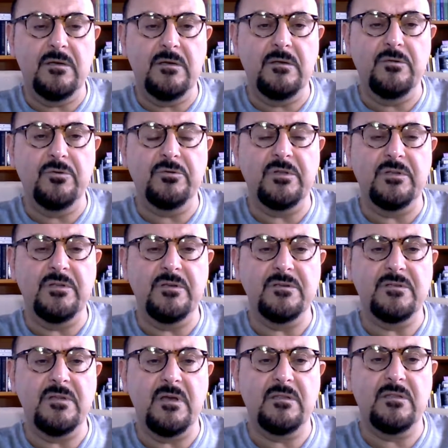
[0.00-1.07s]

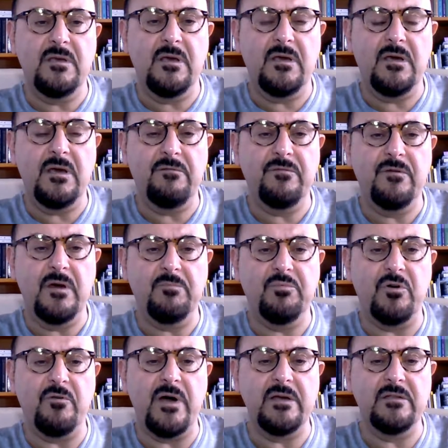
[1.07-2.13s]
utilities that have
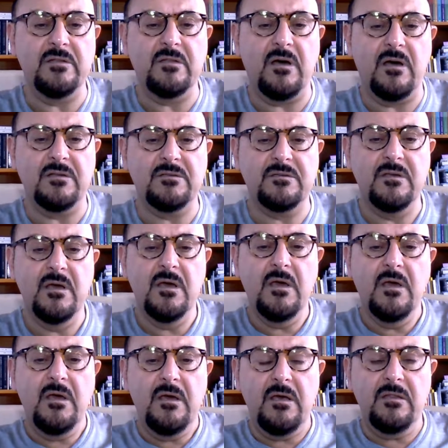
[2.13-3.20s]
provided us.
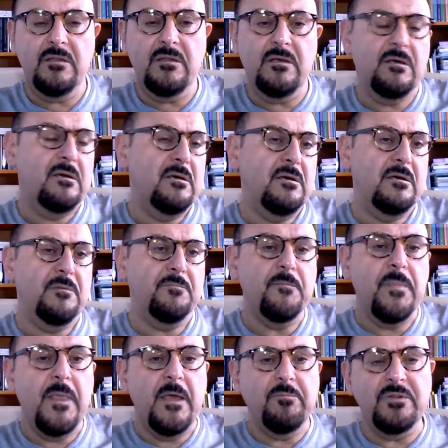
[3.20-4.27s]
And
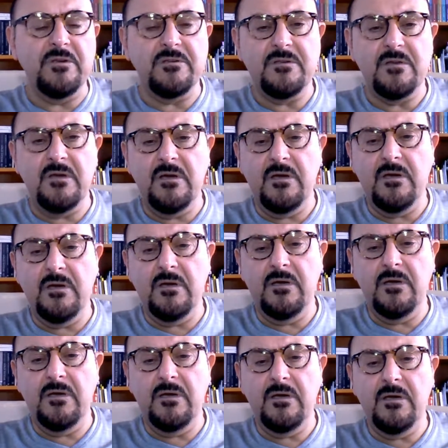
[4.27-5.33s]
please
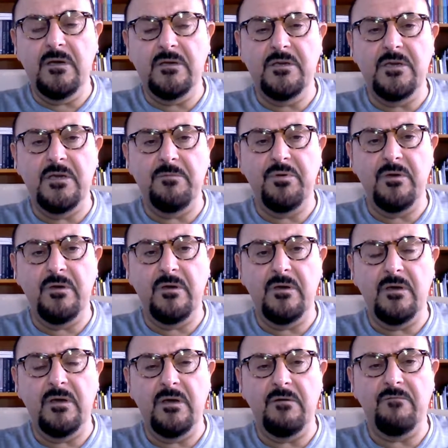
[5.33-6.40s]
keep
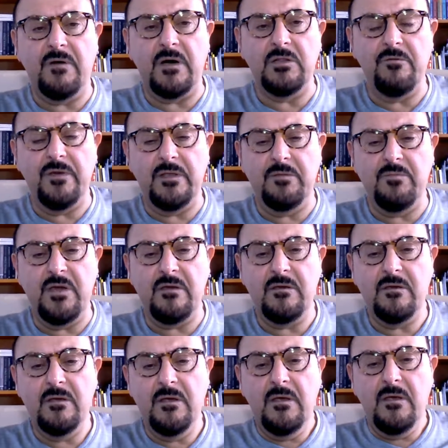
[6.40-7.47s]
following me.
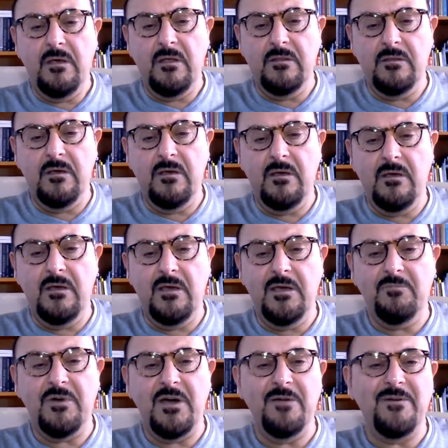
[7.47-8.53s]
And
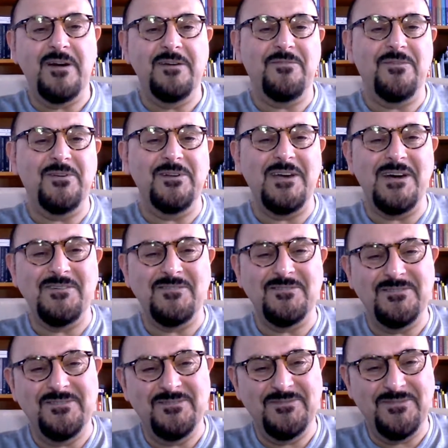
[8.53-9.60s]
bye bye for now.
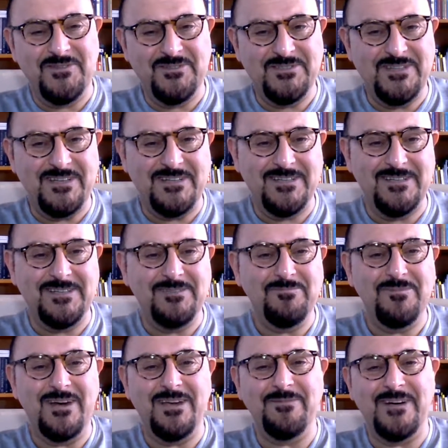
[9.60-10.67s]
Hoşça kalın.
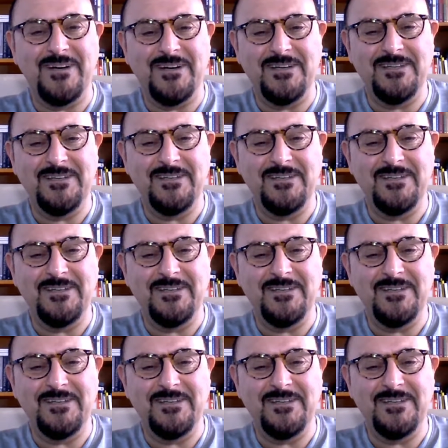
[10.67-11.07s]
Bye bye.